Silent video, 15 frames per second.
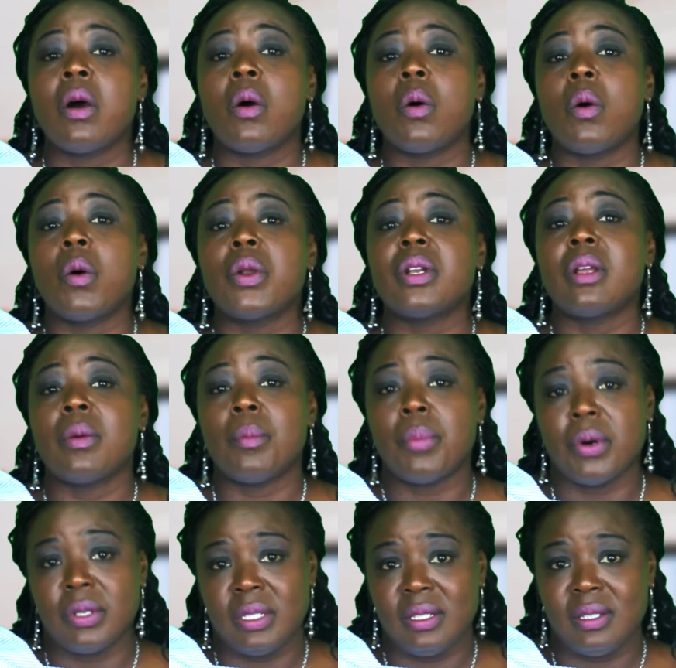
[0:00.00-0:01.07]
on
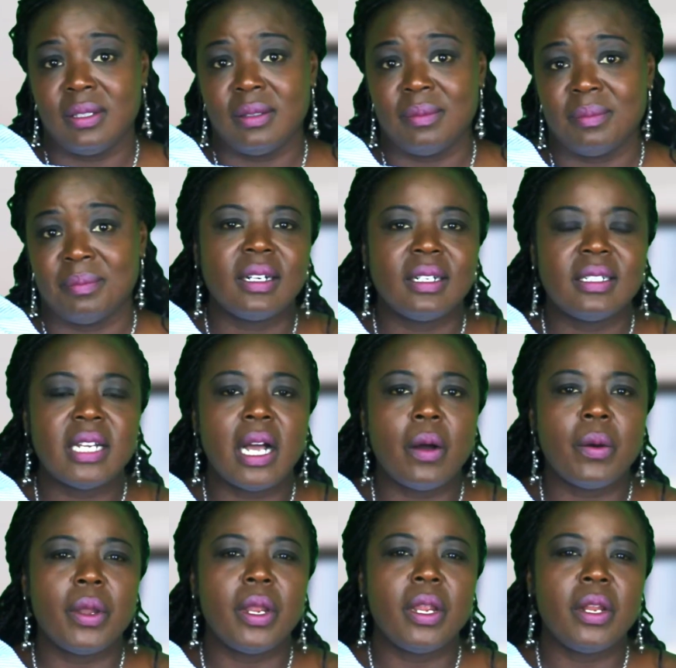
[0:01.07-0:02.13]
bonds.
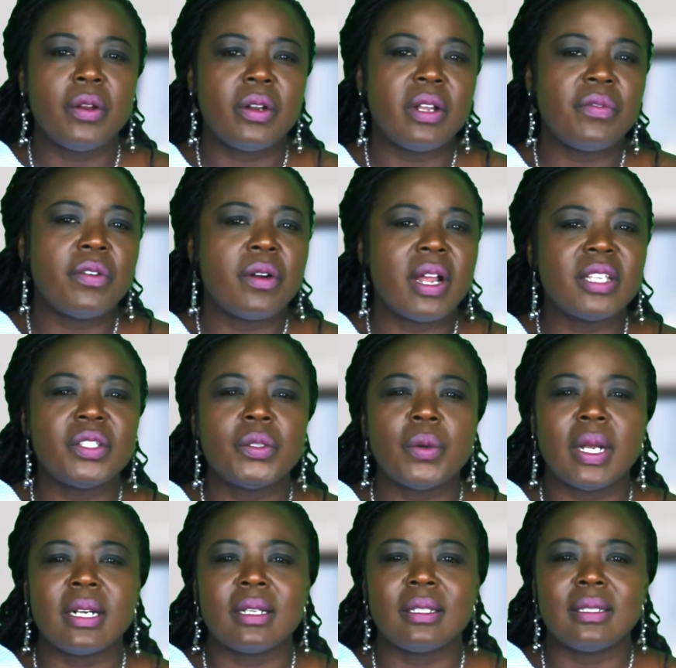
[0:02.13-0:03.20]
Now, in order for us to
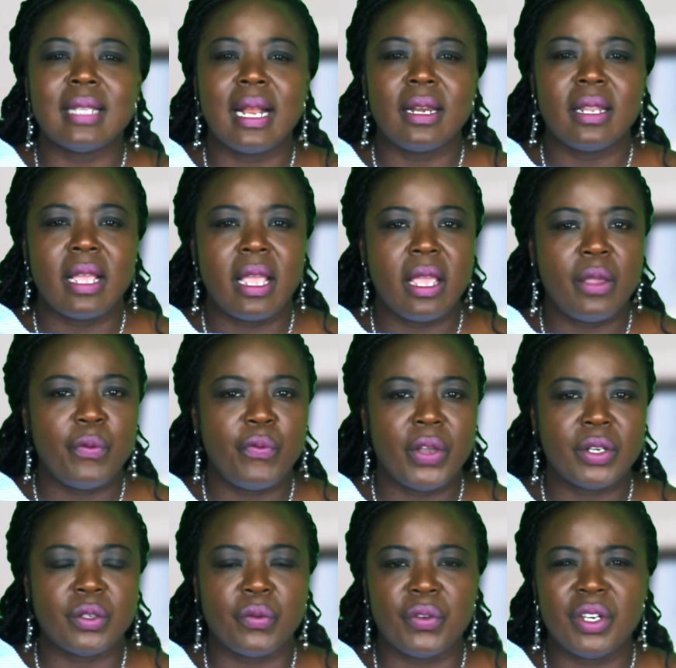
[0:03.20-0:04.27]
understand the
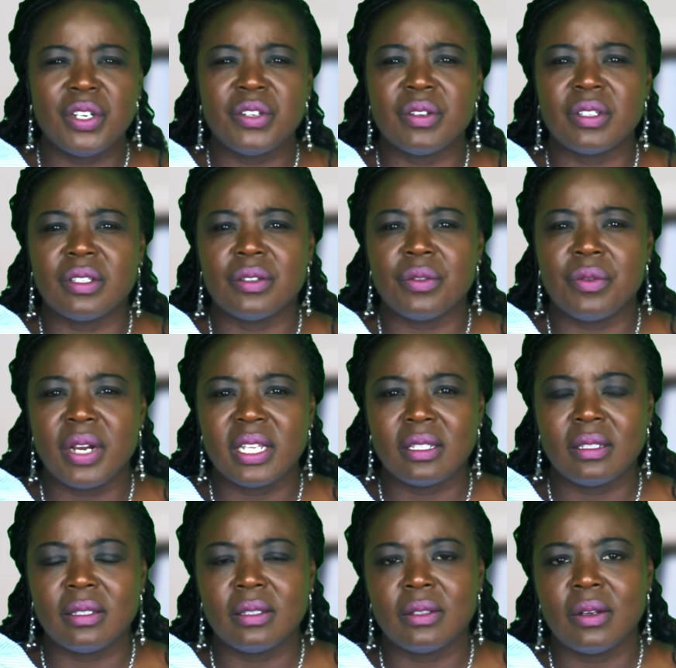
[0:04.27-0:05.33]
effect of interest
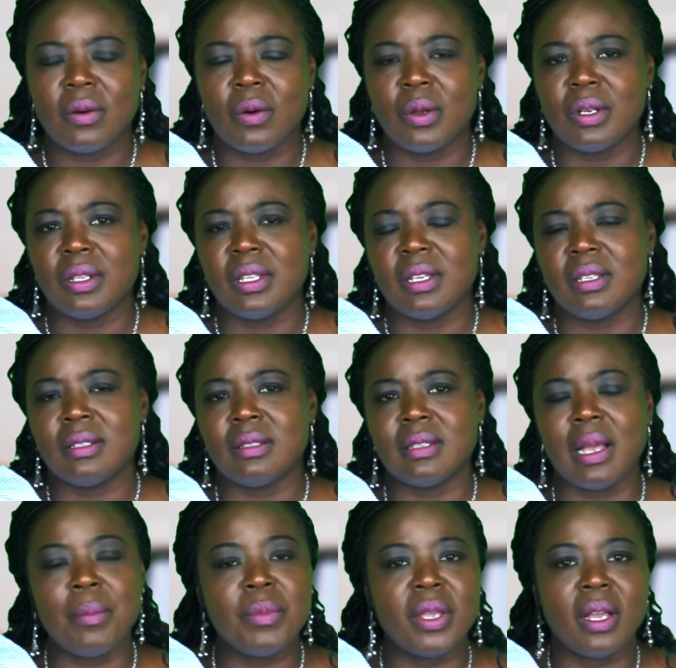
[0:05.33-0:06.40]
rates on the
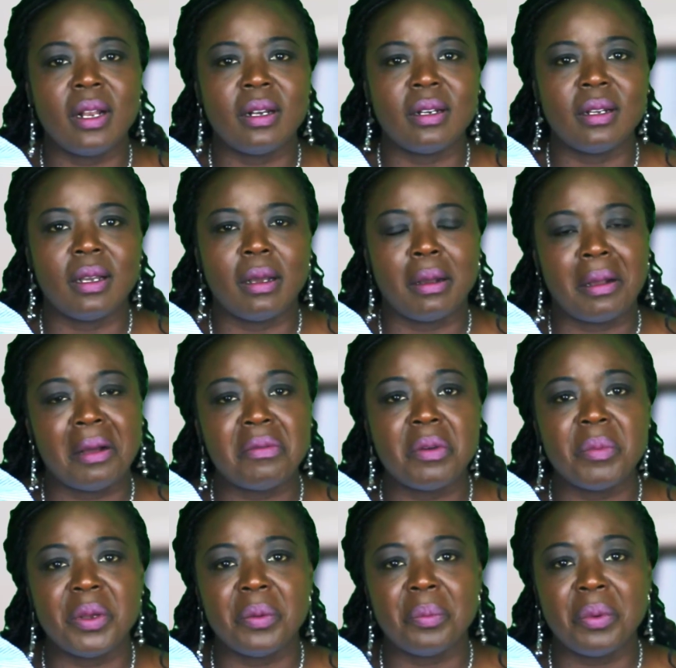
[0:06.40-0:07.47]
Zambian
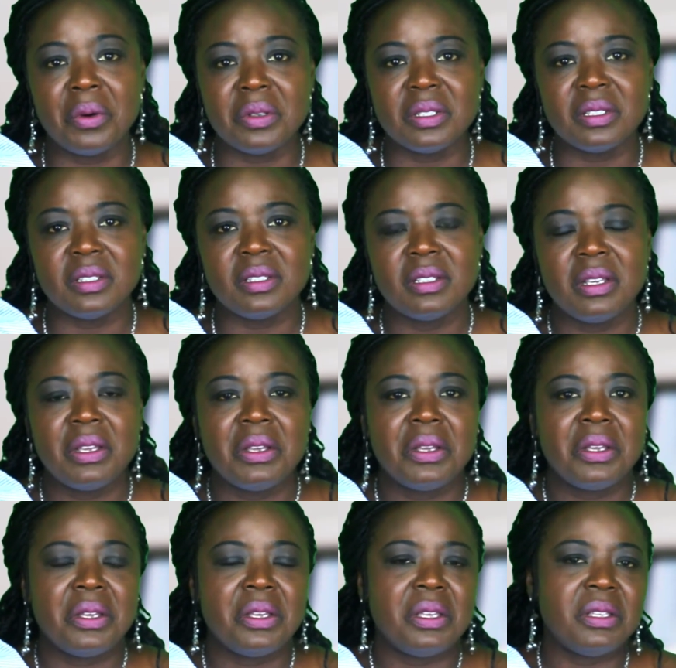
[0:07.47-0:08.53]
government bonds,
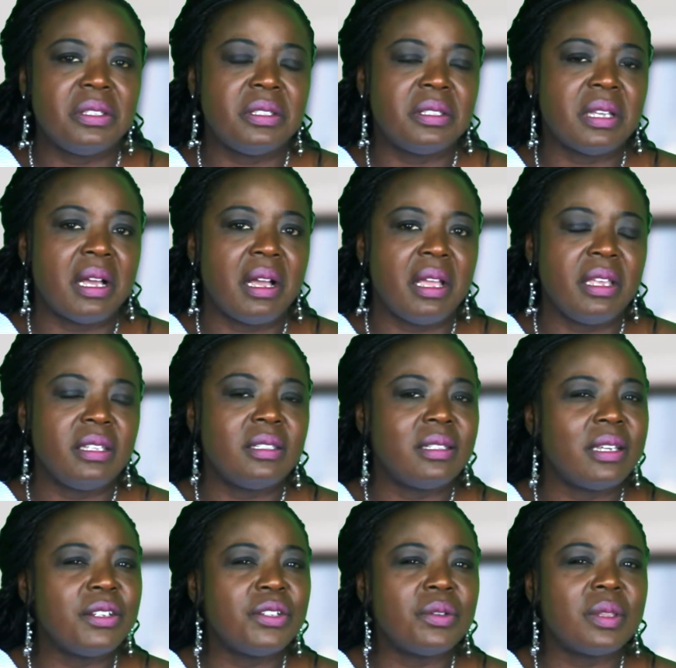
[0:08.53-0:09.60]
it's
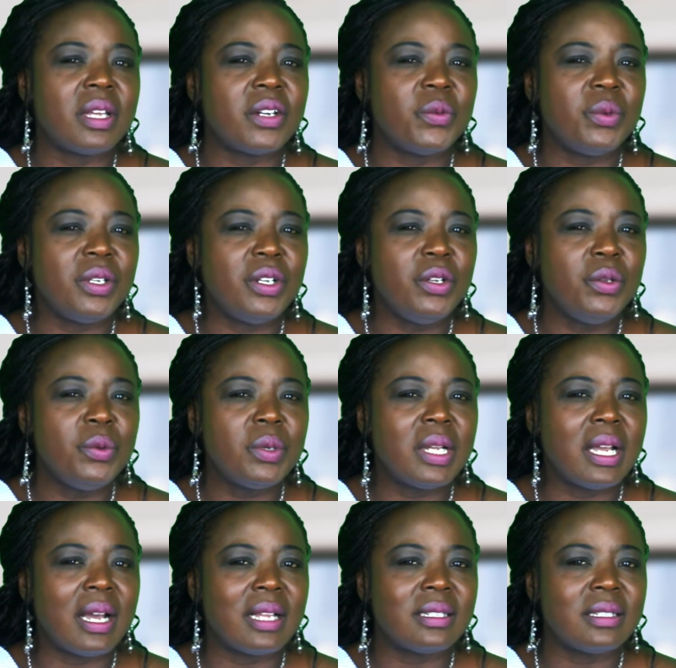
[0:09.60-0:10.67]
essential that we
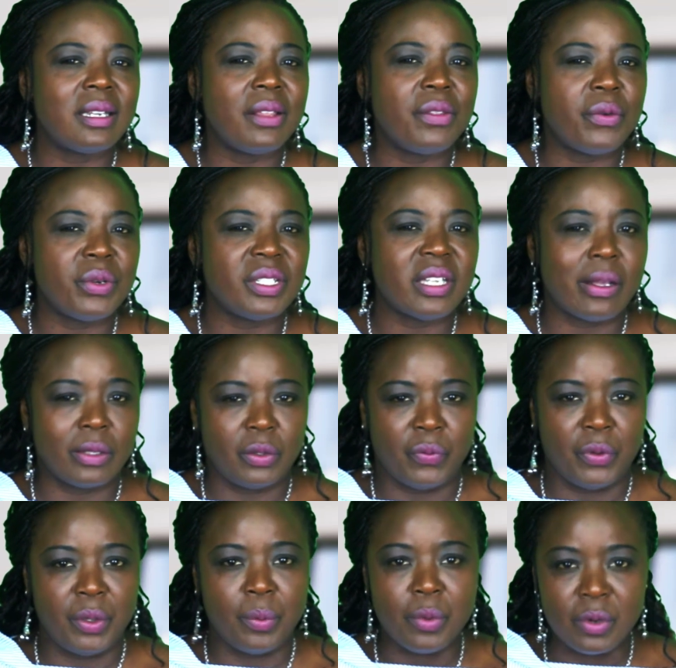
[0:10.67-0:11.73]
look at the results
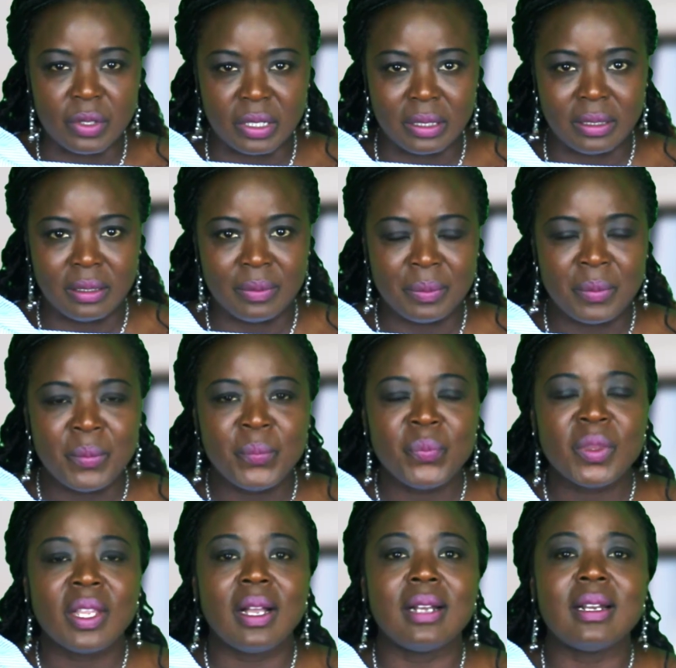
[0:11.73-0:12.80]
for the bonds.
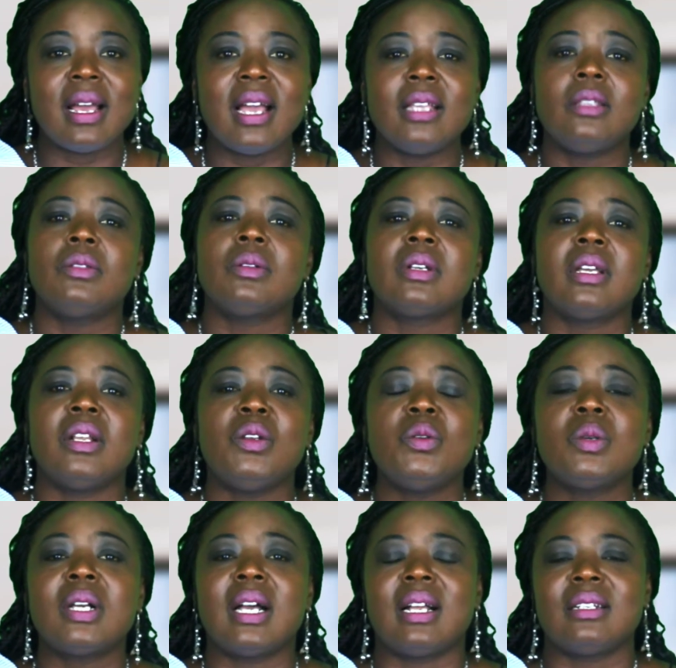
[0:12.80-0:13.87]
And I took a
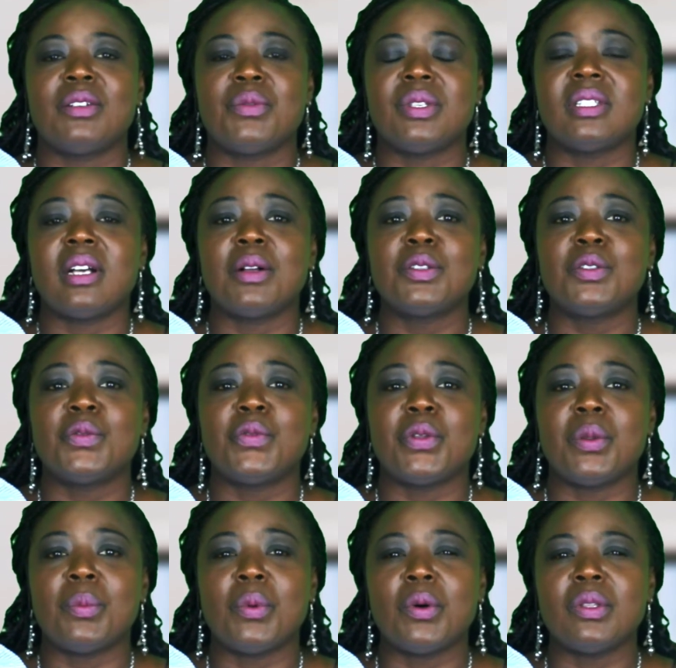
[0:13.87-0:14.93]
look at results for
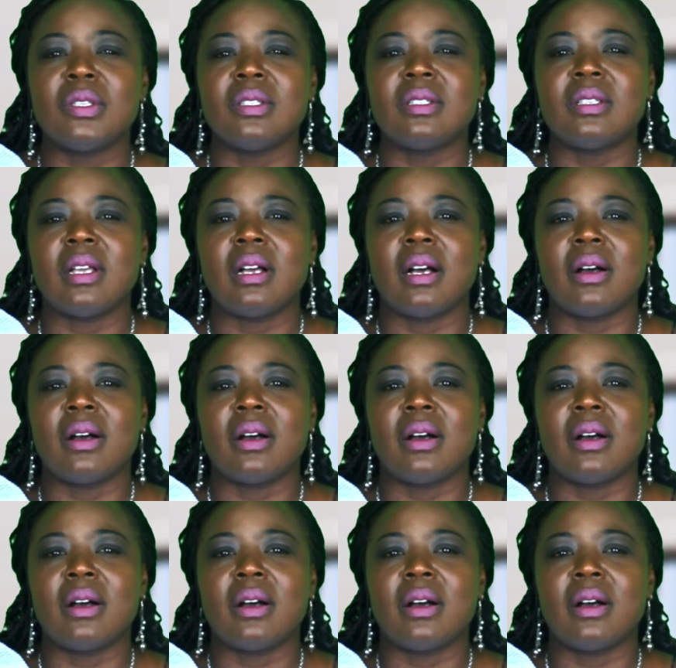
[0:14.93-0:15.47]
the bonds